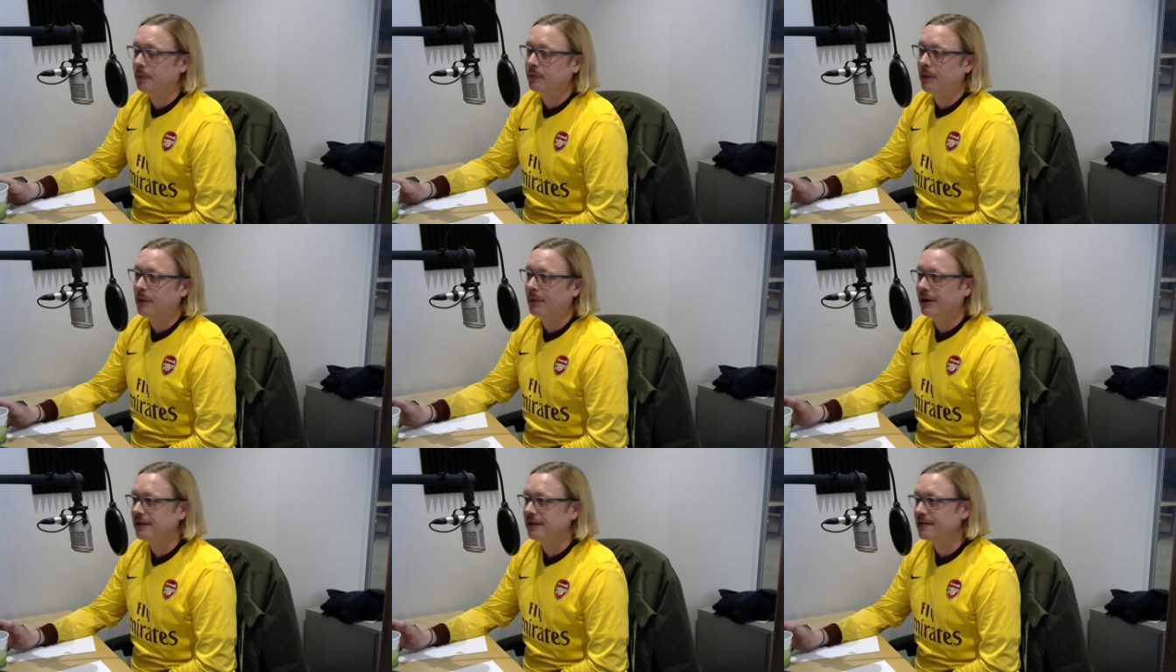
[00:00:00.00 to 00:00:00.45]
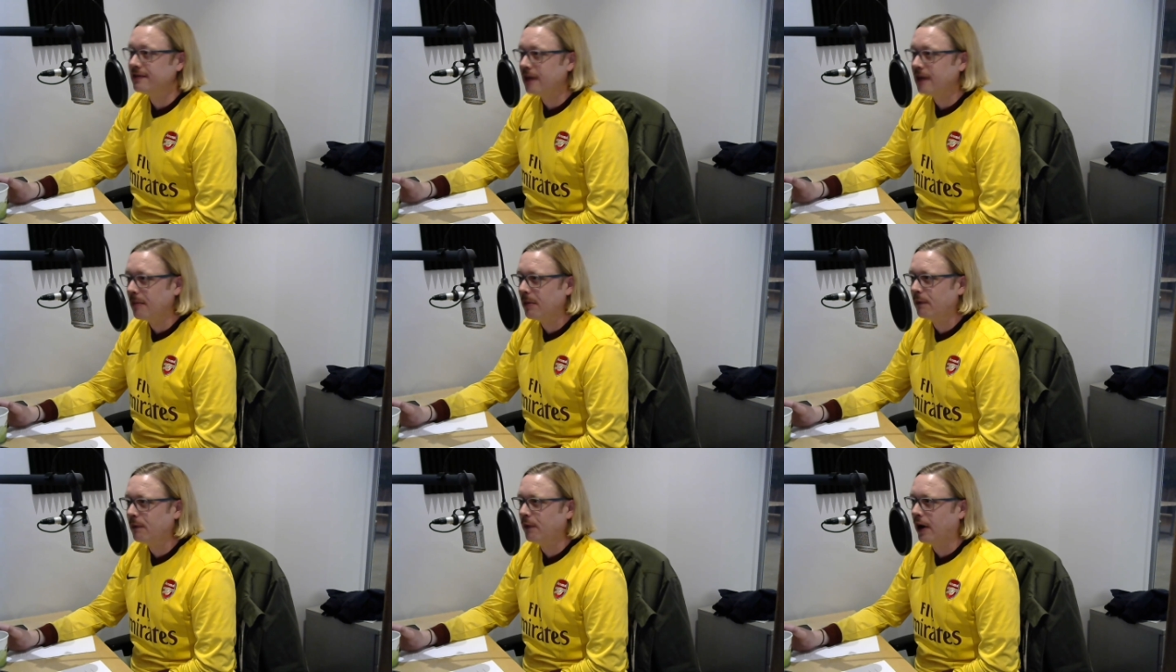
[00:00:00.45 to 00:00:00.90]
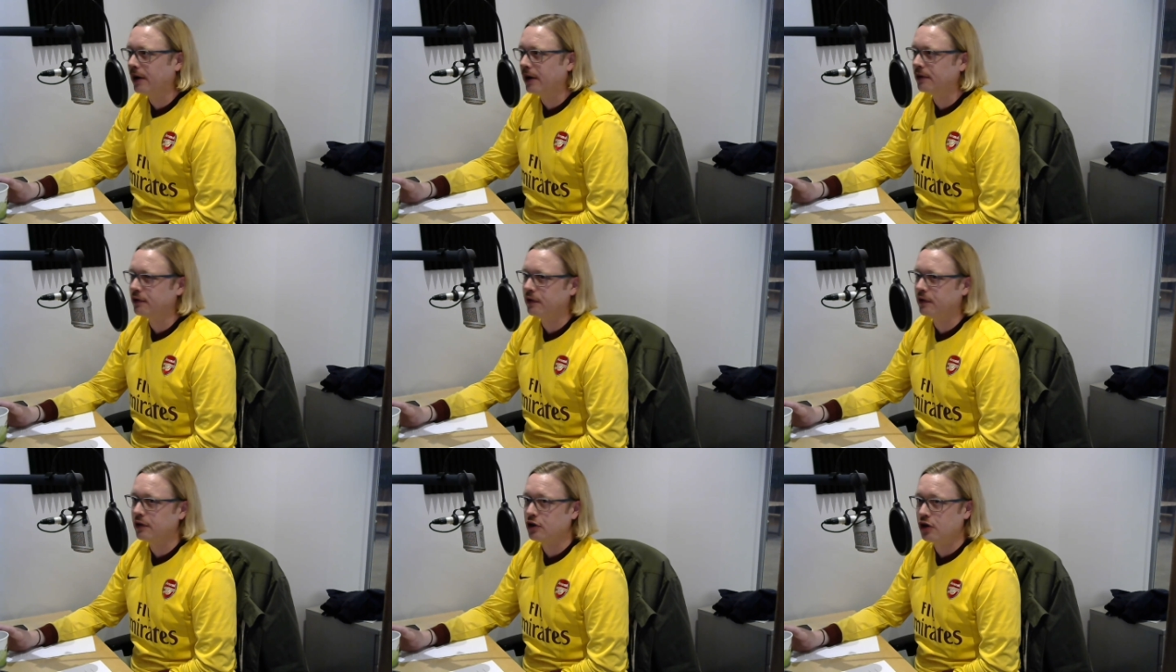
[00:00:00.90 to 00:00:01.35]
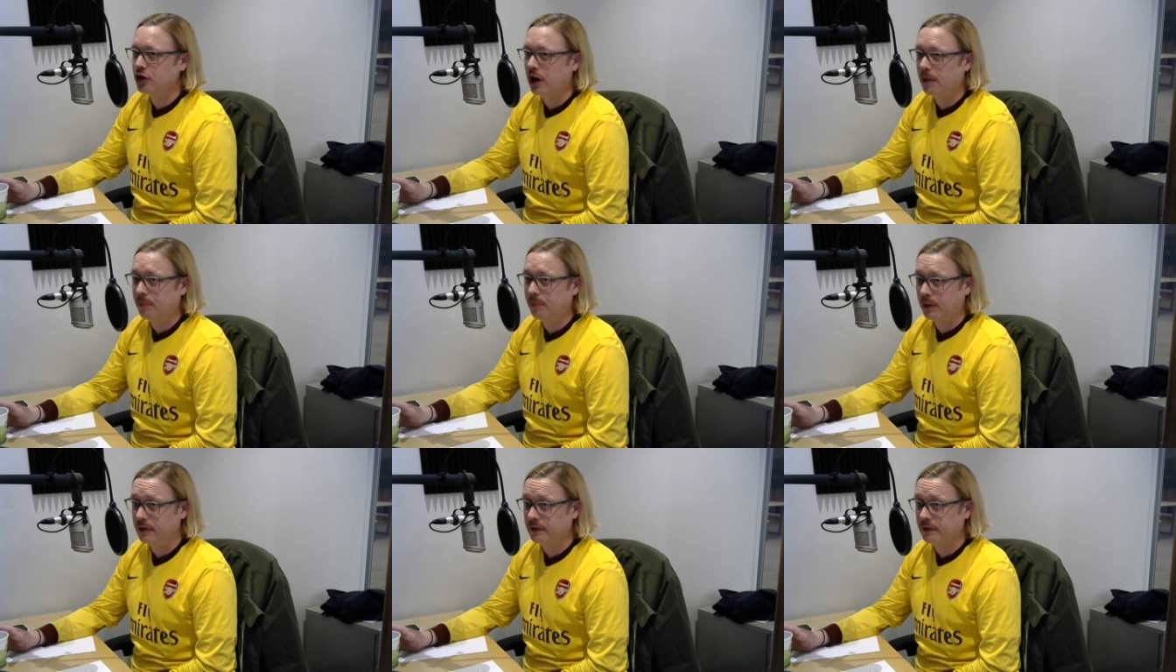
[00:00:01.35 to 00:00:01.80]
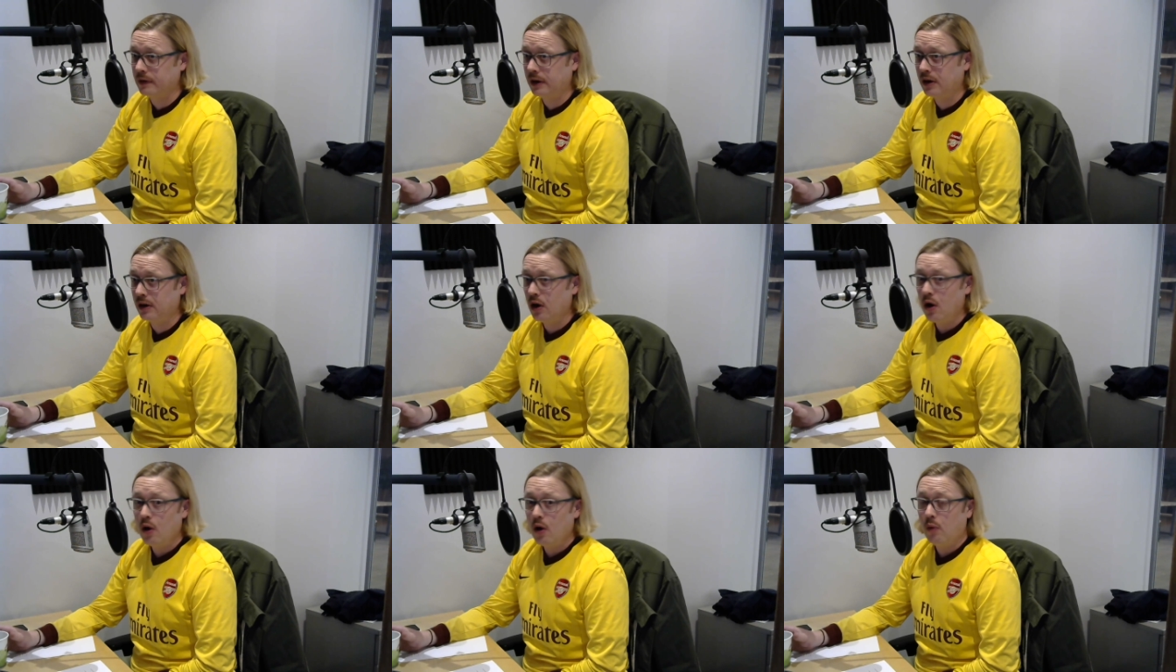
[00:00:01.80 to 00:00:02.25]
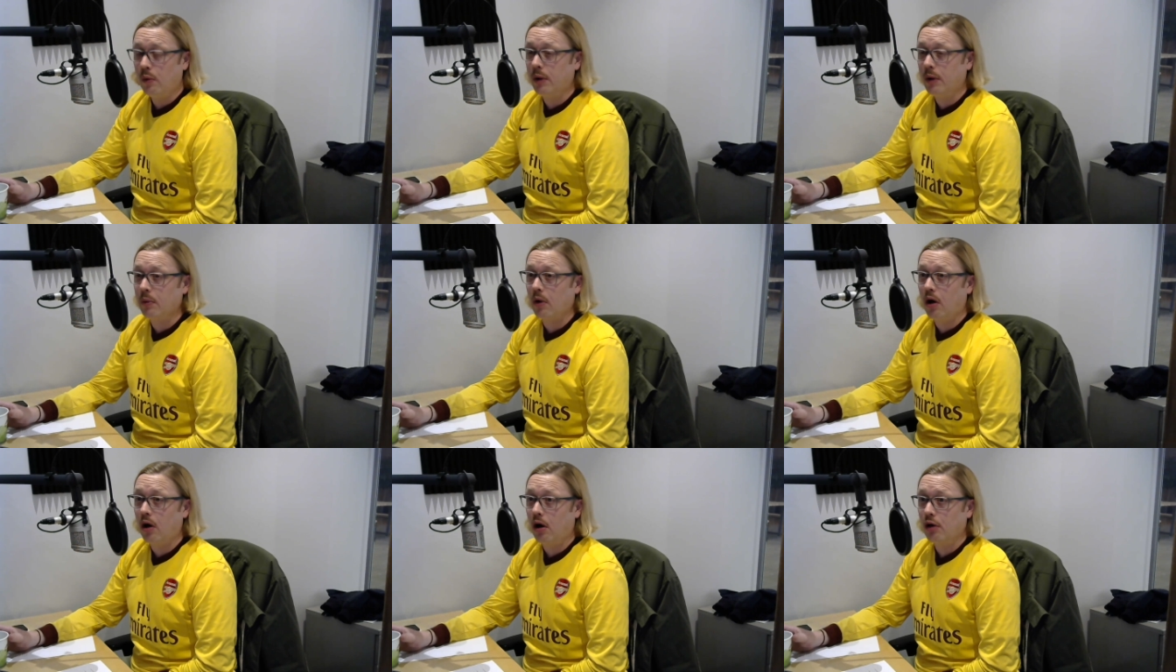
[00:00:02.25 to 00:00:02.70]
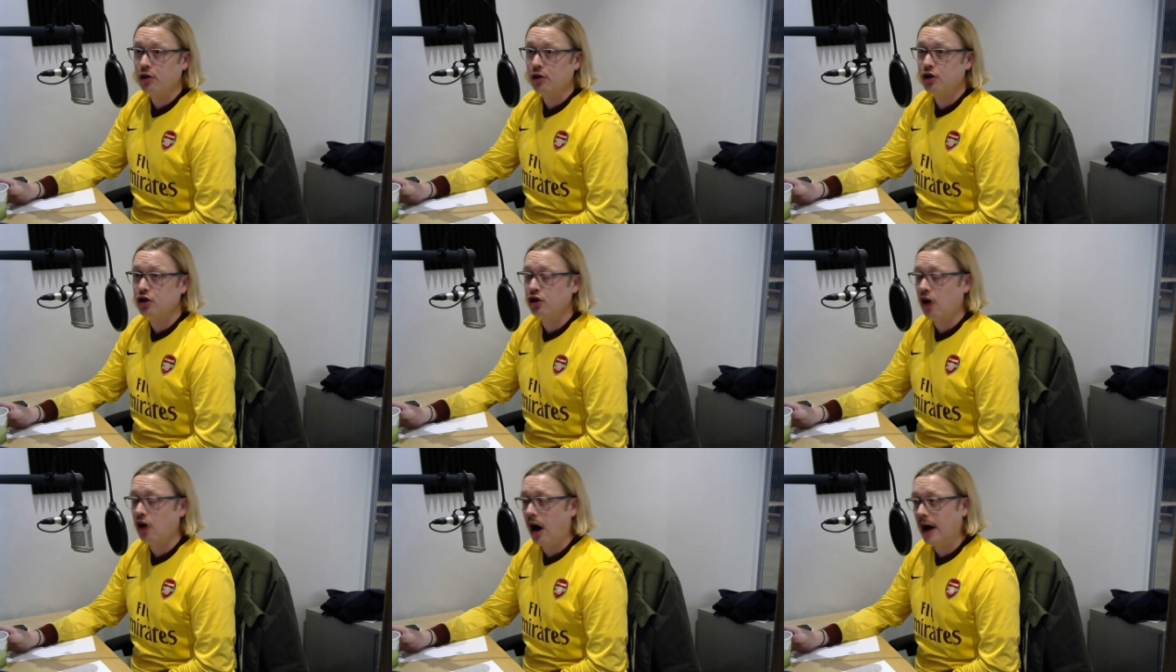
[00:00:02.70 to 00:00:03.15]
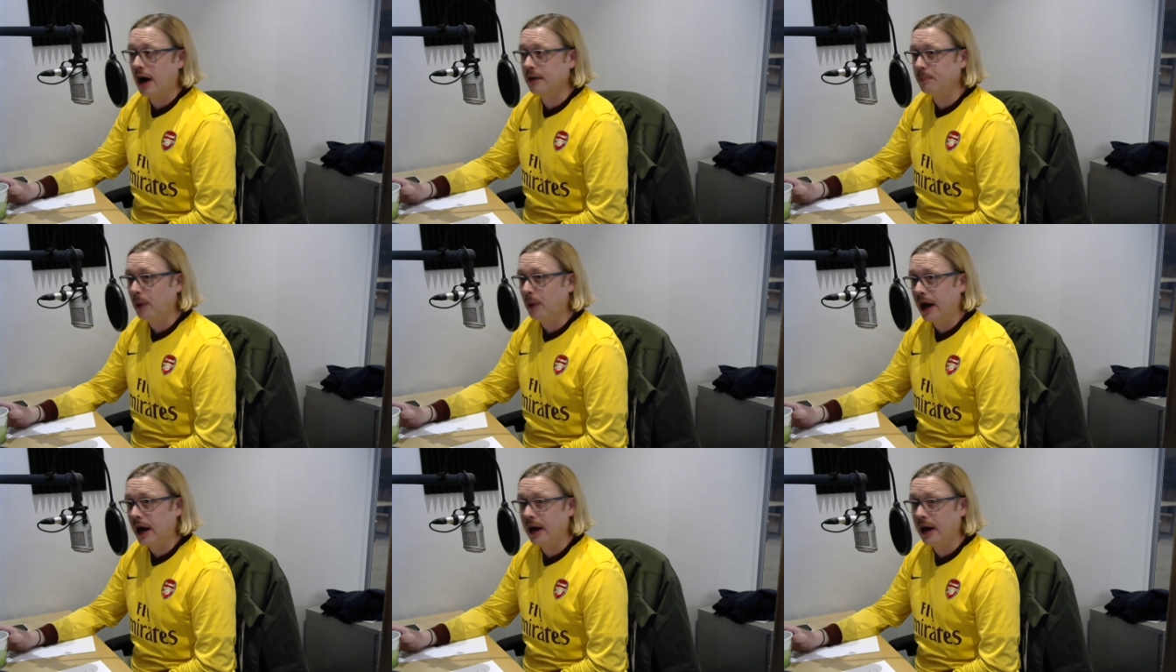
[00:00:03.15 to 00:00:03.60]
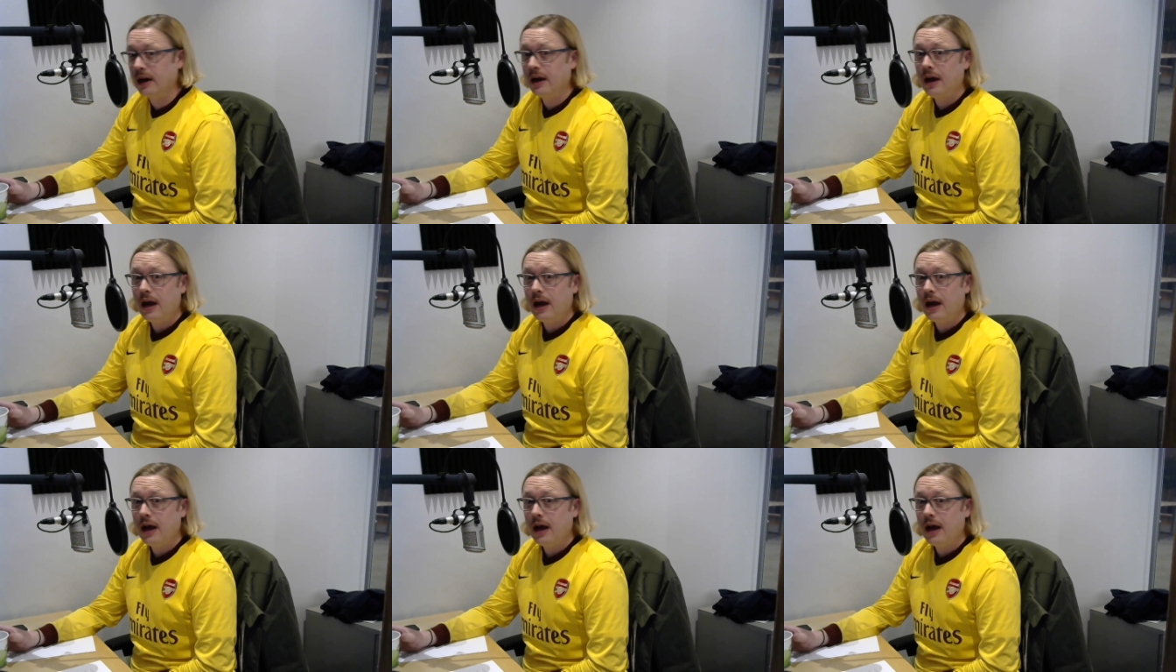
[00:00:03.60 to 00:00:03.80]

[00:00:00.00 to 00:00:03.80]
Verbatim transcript: They made the semifinals of the Champions League. We were all shocked by it.